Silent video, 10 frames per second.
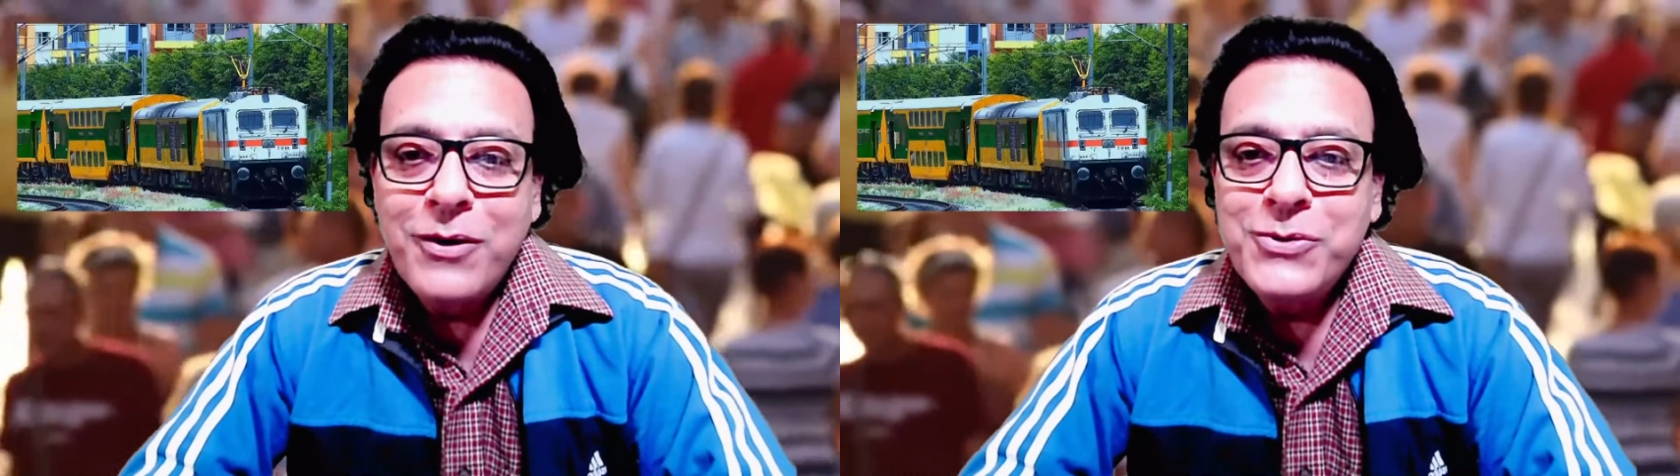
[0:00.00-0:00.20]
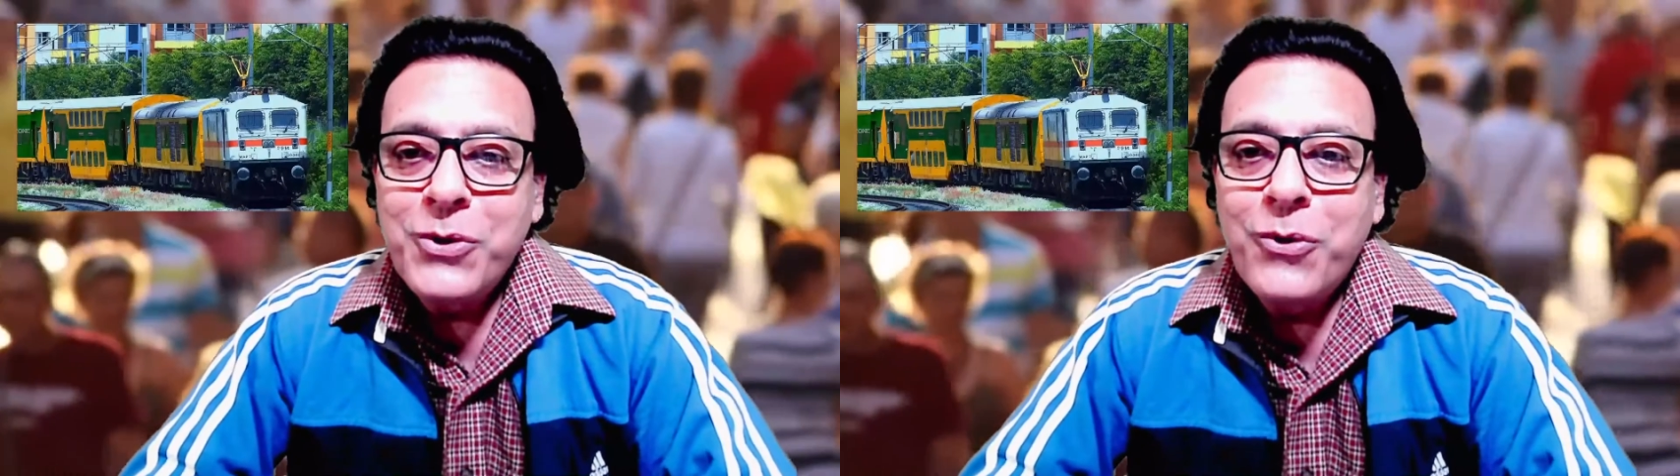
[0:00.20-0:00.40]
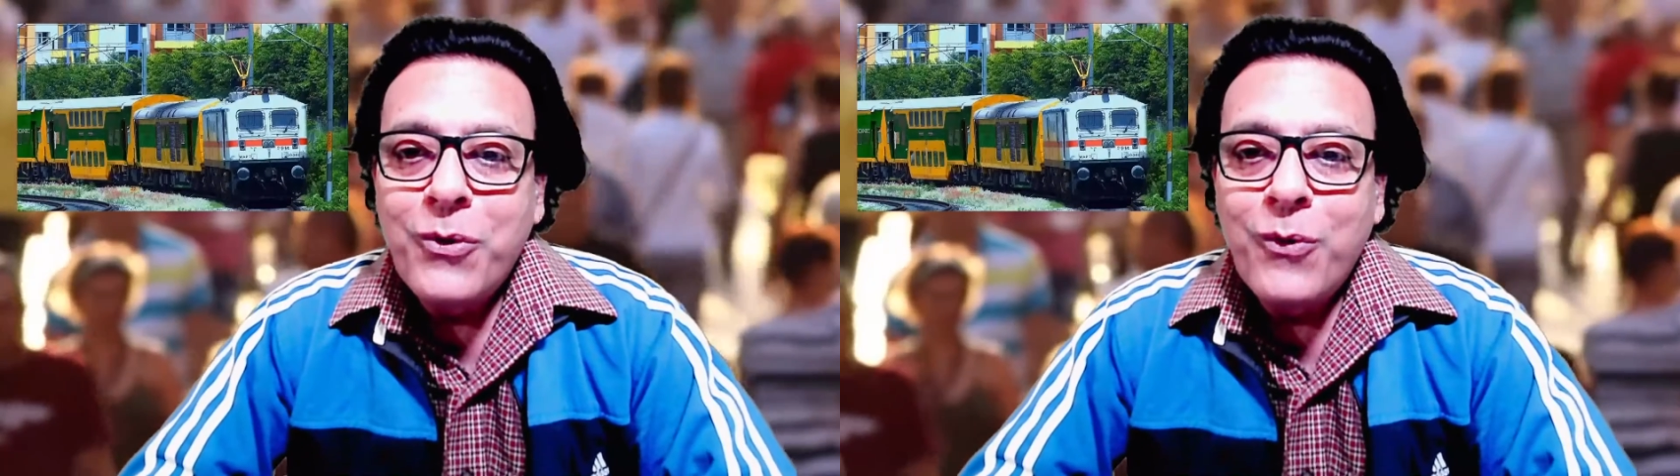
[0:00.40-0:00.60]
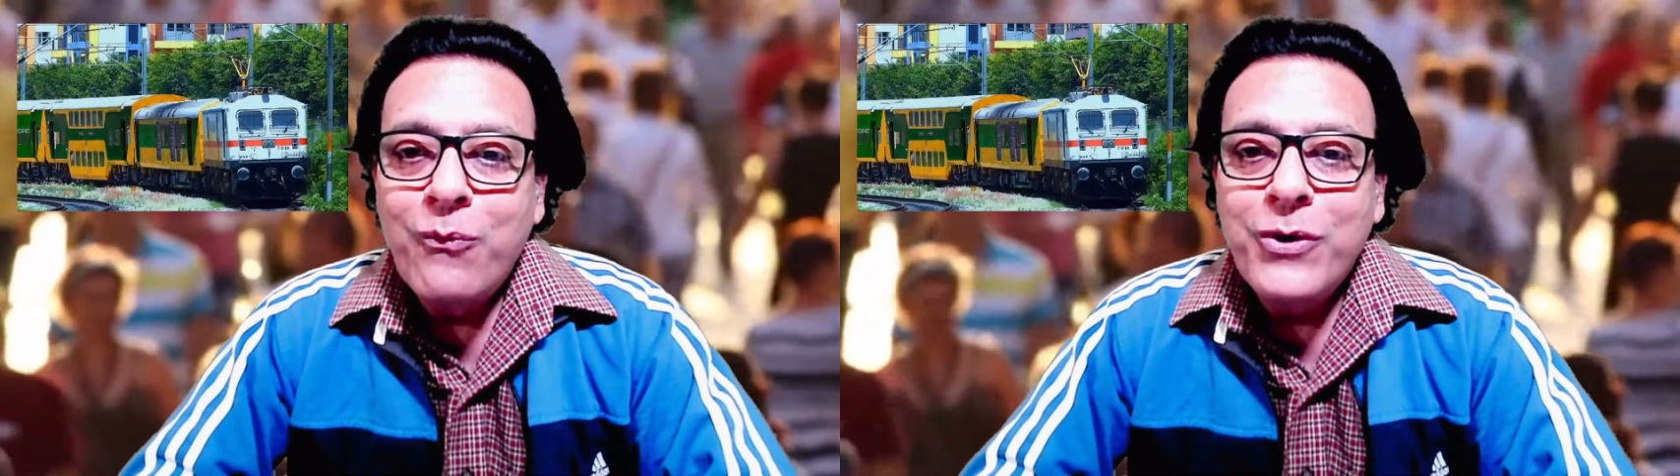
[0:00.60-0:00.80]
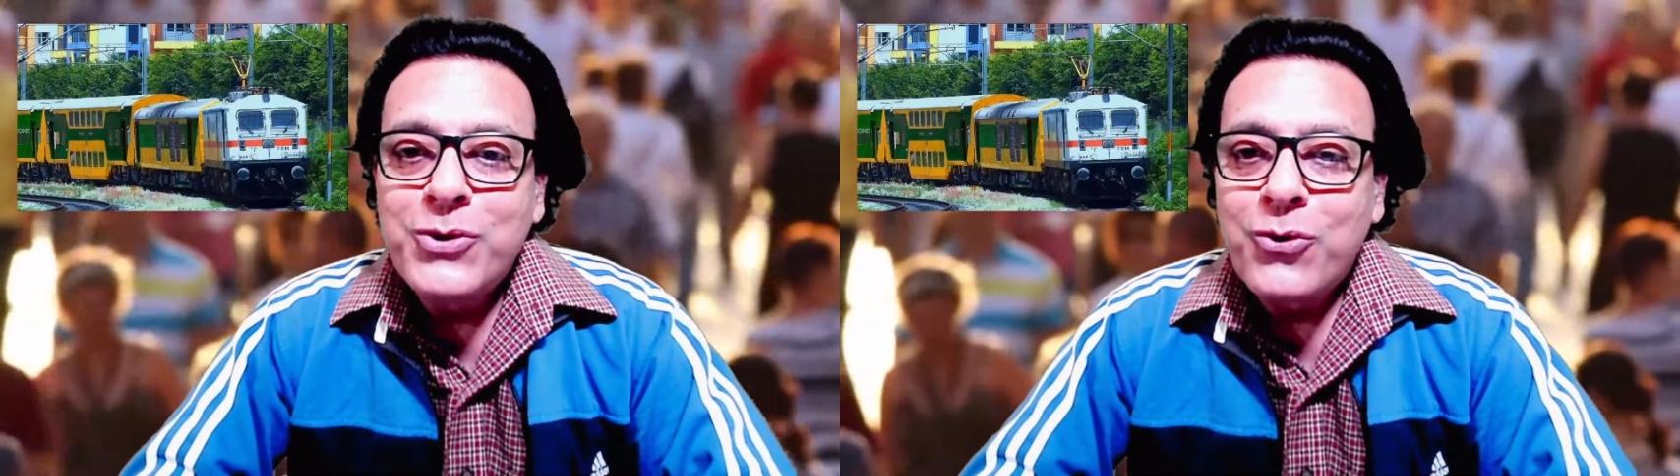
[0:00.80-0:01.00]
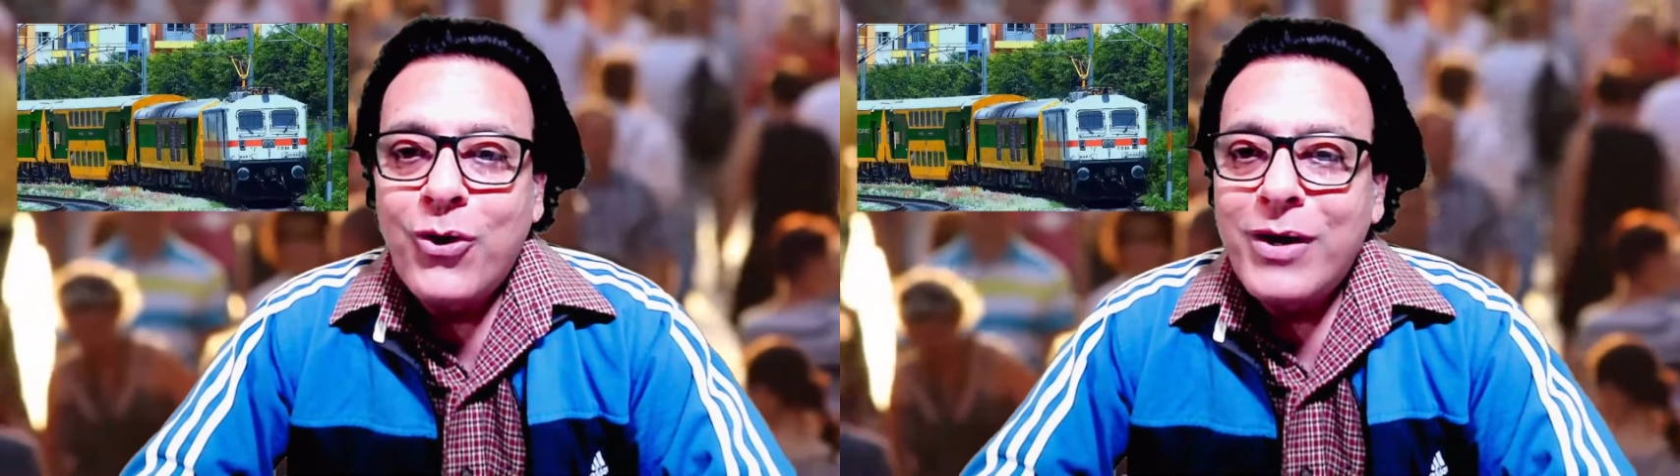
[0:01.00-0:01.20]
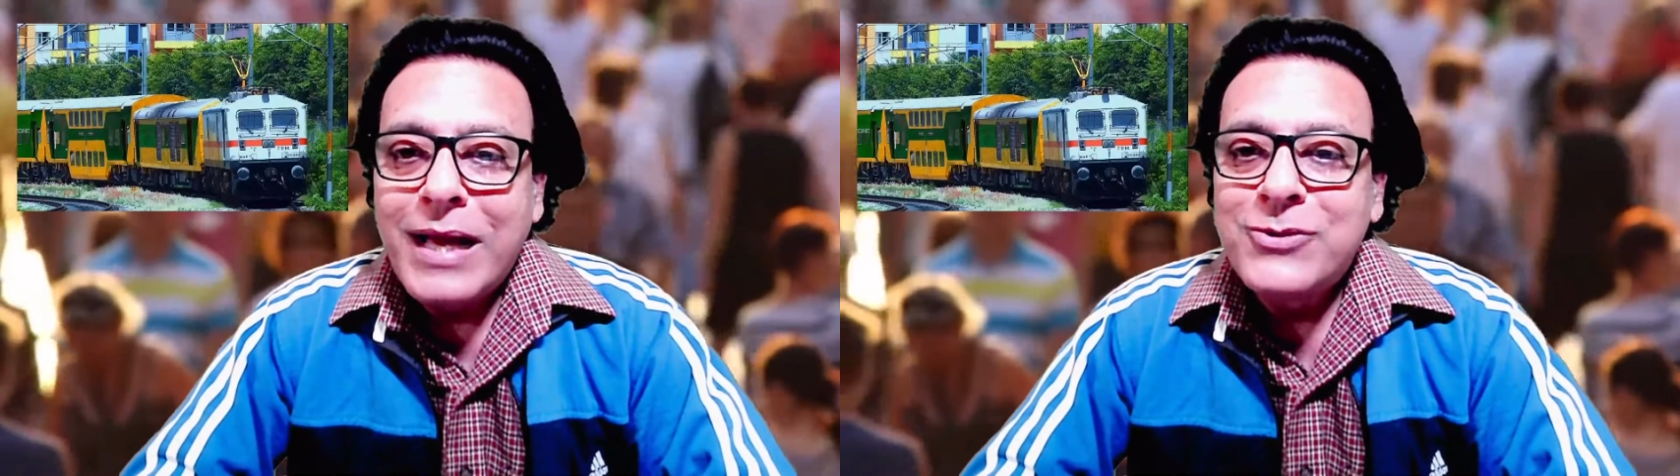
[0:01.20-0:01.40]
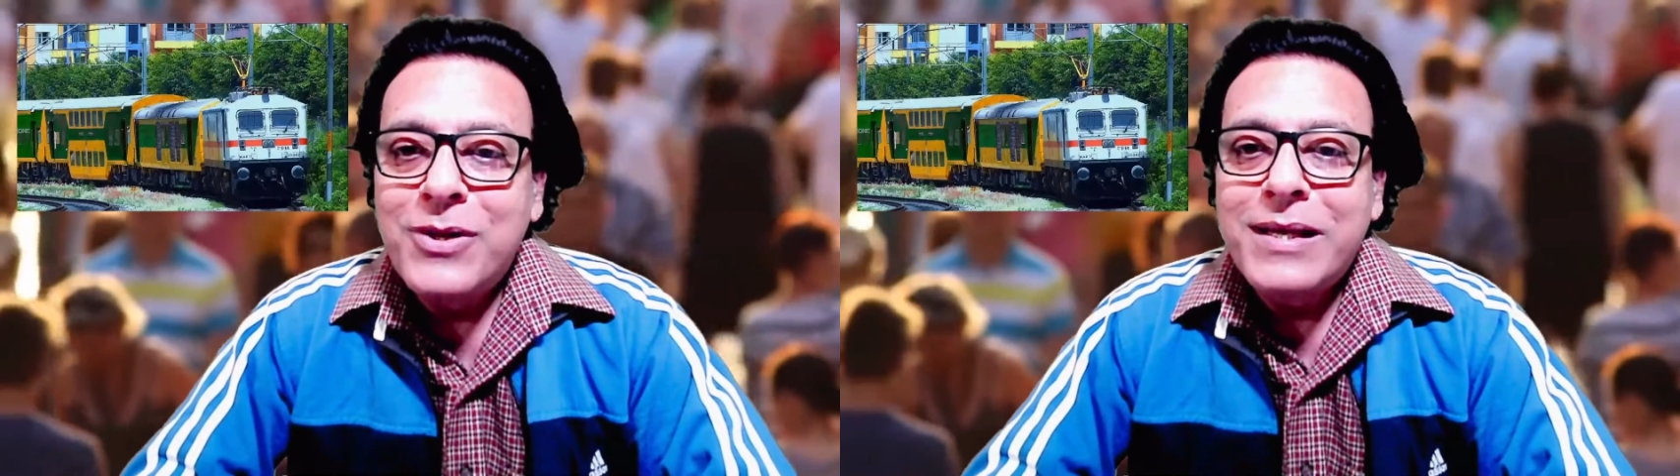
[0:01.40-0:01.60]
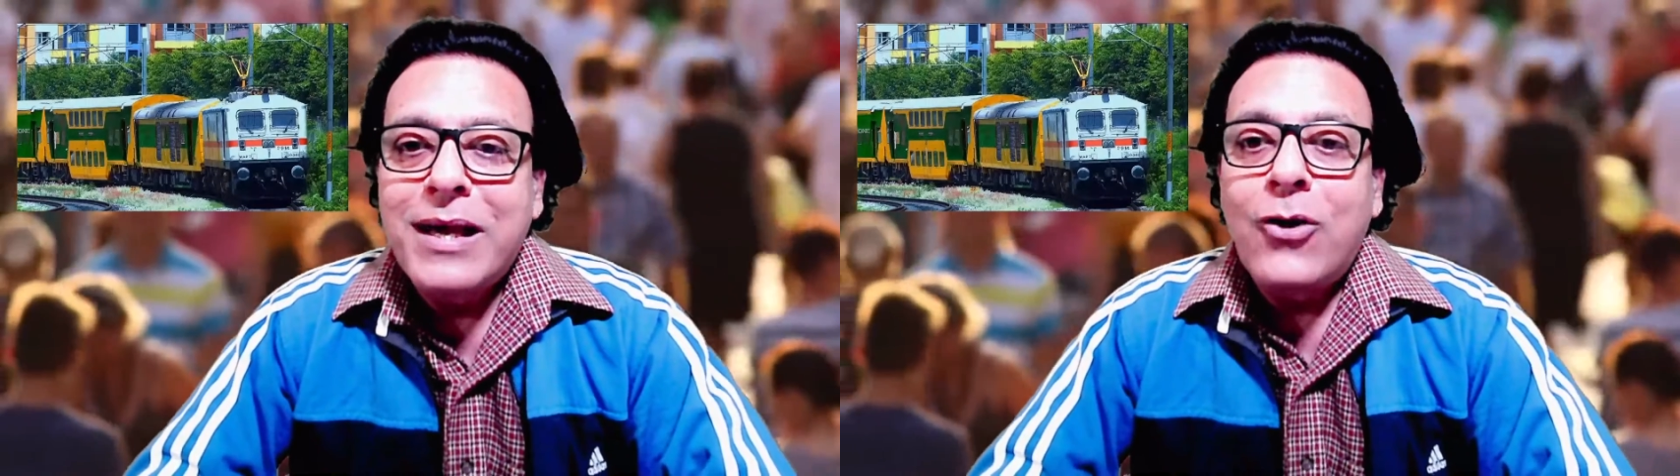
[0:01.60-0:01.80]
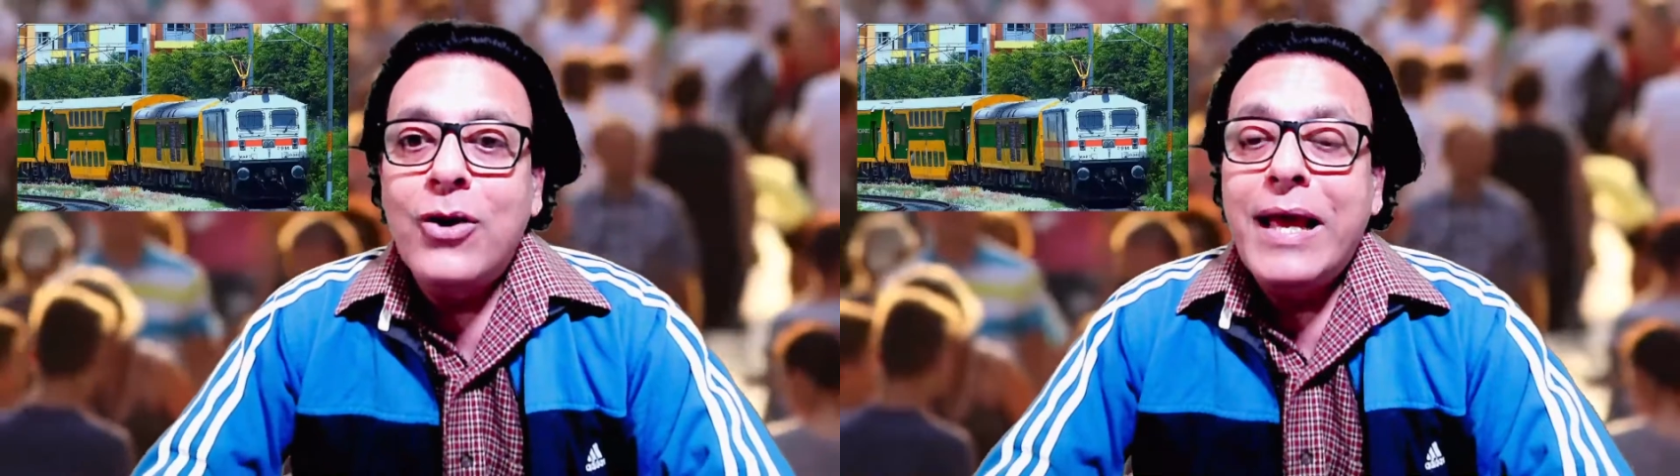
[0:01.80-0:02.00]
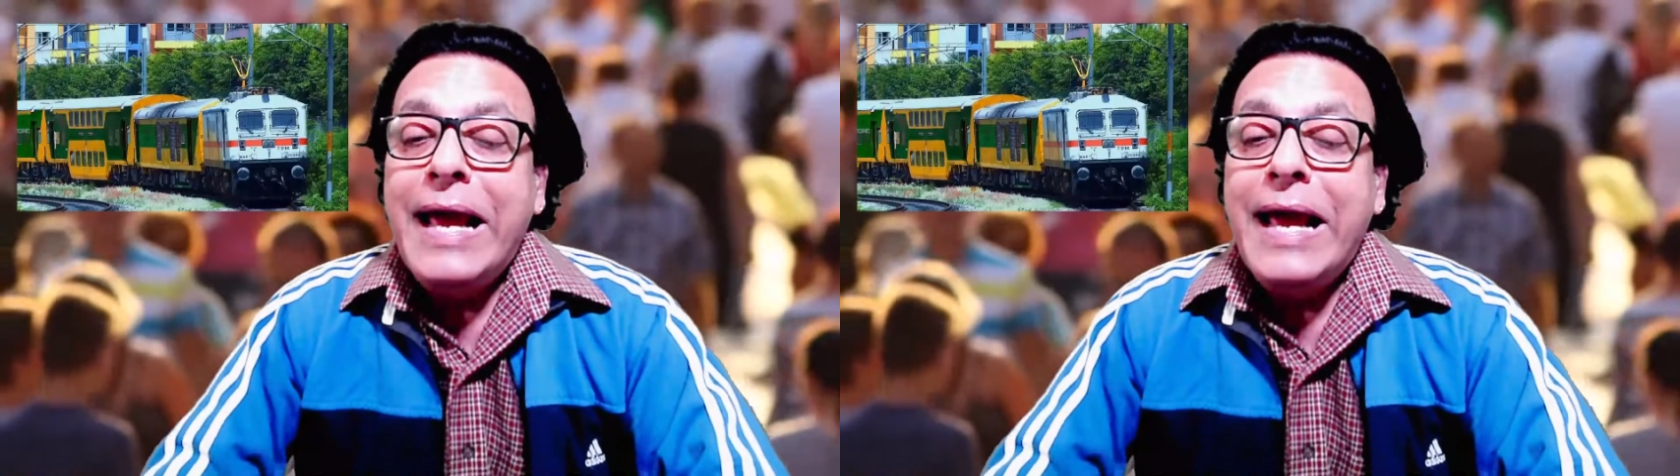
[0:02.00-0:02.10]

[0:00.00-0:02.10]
So we should not actually call